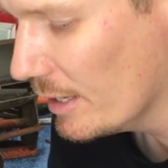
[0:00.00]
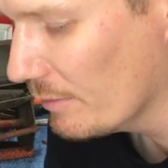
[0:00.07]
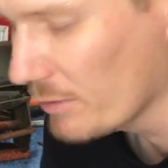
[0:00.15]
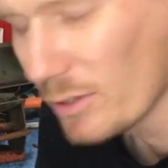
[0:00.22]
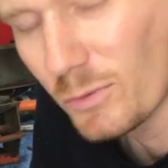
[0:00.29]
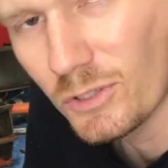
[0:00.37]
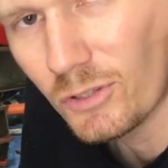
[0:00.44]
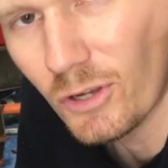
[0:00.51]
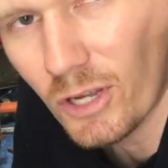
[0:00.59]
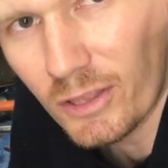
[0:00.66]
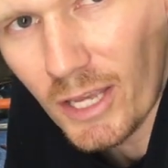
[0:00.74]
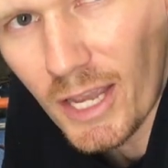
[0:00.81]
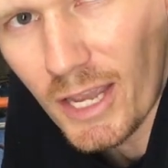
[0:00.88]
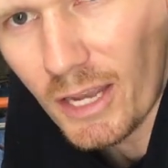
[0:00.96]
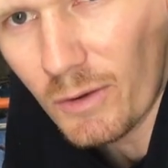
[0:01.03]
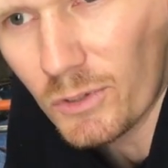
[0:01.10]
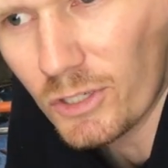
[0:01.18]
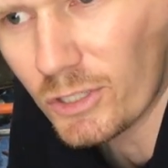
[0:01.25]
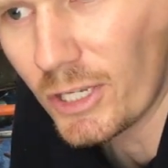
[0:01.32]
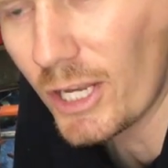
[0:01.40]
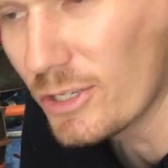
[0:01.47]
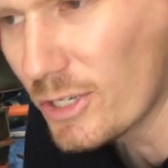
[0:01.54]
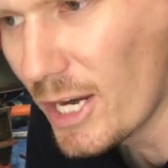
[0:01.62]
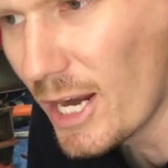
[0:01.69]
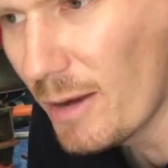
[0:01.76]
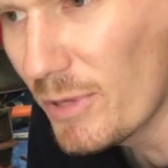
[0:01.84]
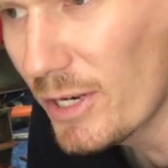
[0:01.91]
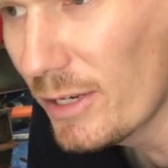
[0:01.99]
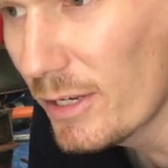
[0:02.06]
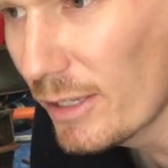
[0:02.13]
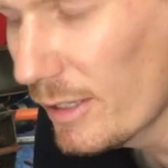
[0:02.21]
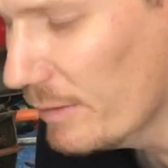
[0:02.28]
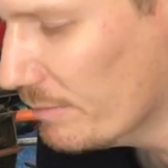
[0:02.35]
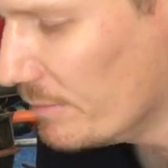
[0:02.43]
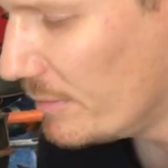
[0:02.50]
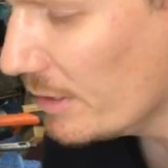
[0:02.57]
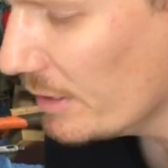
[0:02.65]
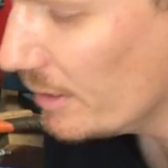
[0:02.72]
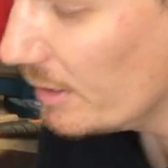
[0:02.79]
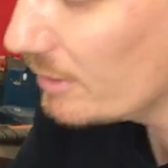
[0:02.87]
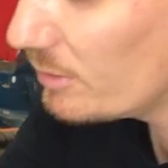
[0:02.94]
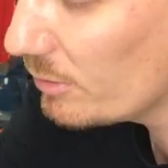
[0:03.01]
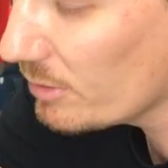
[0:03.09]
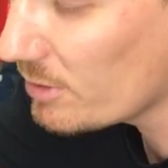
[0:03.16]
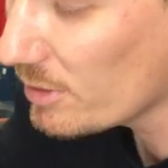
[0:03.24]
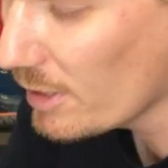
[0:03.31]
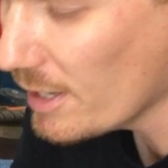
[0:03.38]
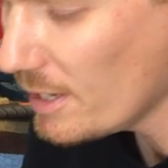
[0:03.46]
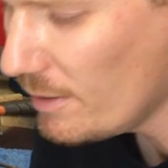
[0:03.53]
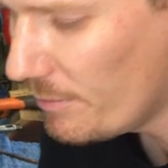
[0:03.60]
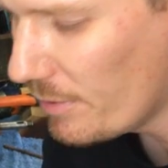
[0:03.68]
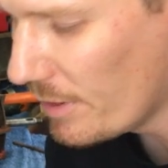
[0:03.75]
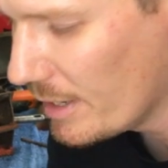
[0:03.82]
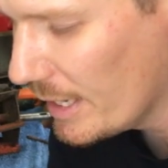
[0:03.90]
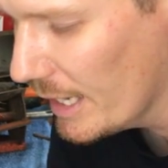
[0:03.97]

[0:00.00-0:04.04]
If there was dirt there, it would just get jammed in the sort of sleeve.